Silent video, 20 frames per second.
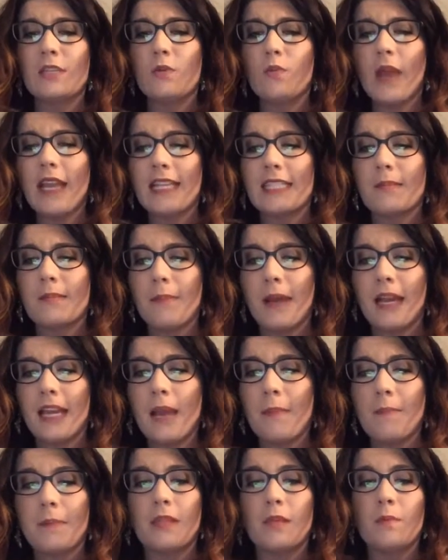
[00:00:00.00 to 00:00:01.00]
to wake
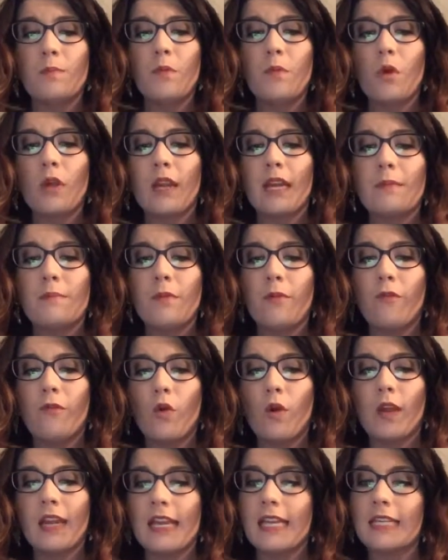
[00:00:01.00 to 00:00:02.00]
somebody up in the morning
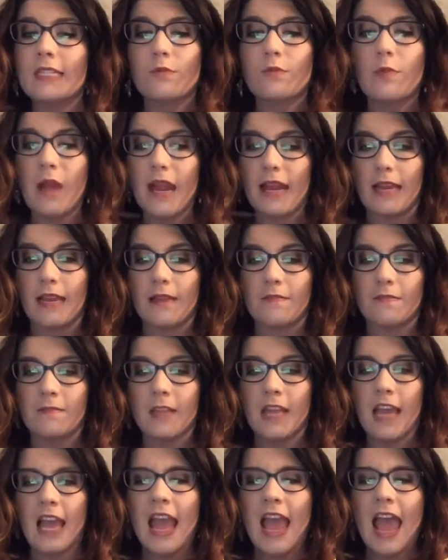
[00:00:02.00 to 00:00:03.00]
before he is ready.
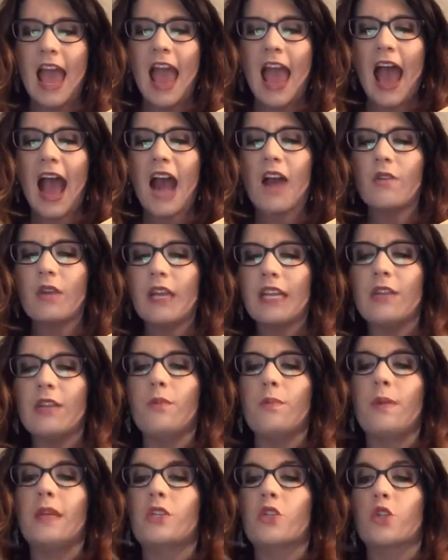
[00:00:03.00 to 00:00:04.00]
How can
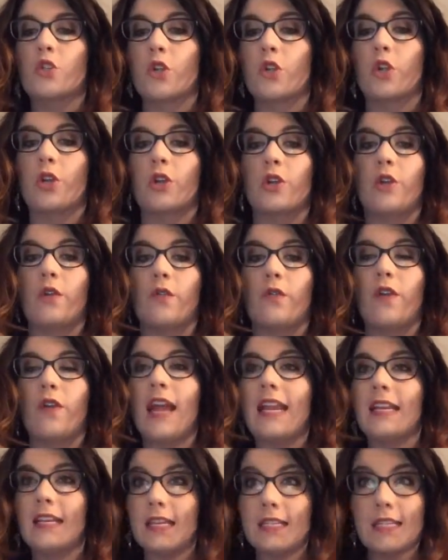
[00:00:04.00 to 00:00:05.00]
you be sure your
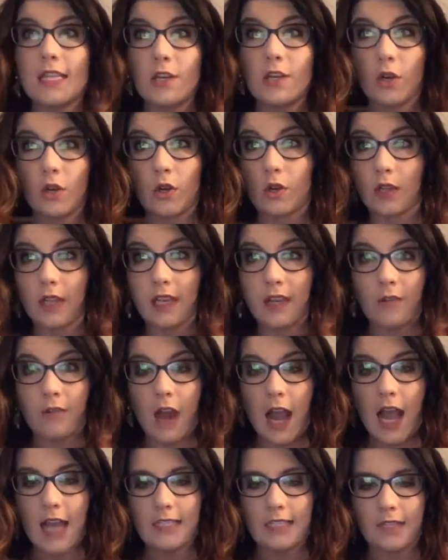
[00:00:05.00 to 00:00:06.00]
friend is an early
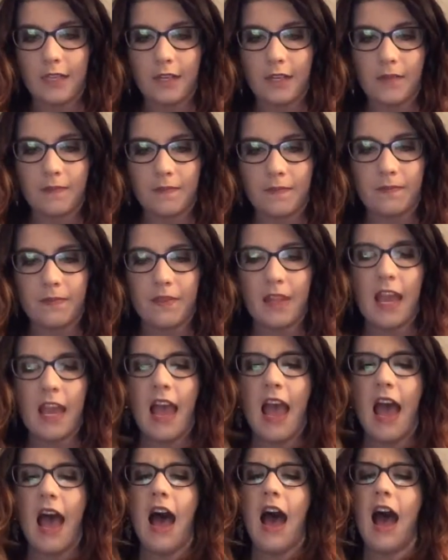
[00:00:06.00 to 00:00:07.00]
riser?"
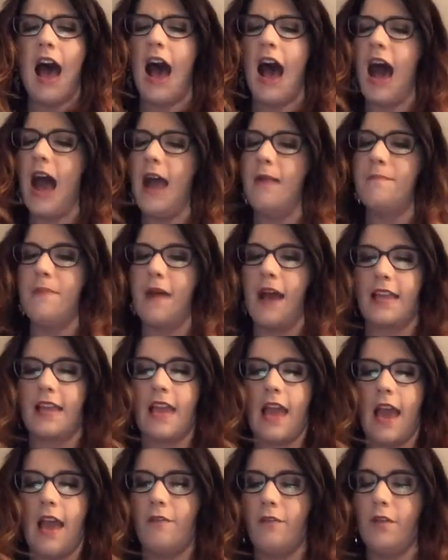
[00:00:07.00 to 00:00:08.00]
"I
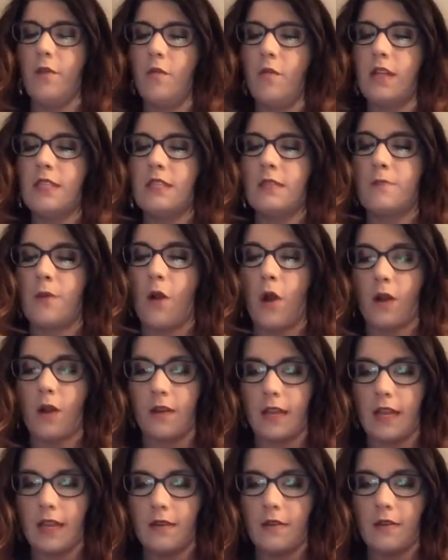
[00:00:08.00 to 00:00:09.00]
beg everyone's
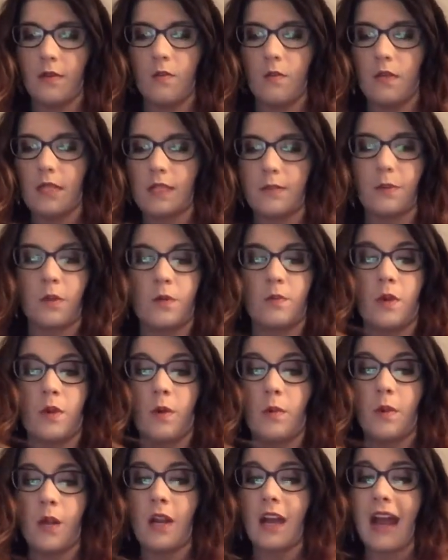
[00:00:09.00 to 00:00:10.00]
pardon," whispered
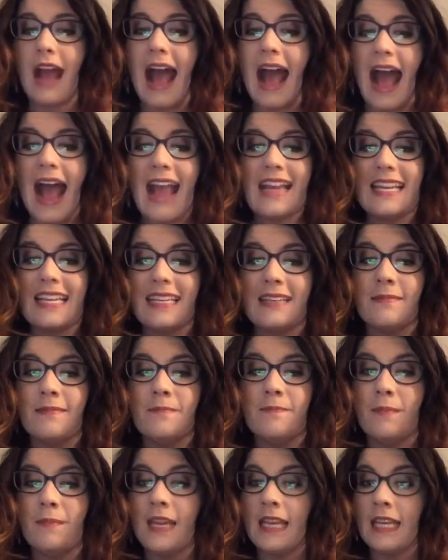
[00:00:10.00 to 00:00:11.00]
Wilbur. "I
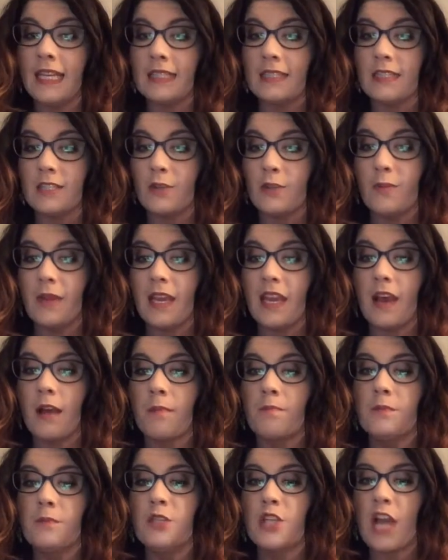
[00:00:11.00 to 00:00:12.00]
didn't mean to be
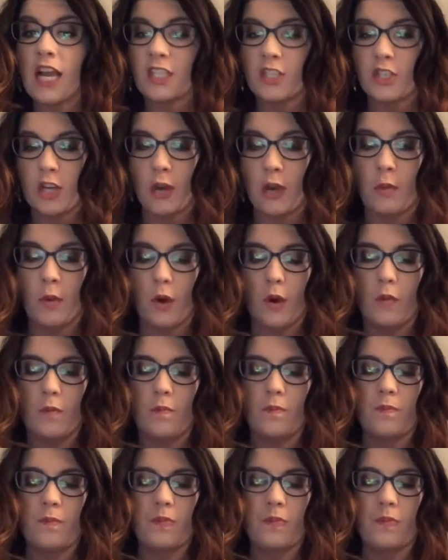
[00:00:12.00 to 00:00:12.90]
objectionable."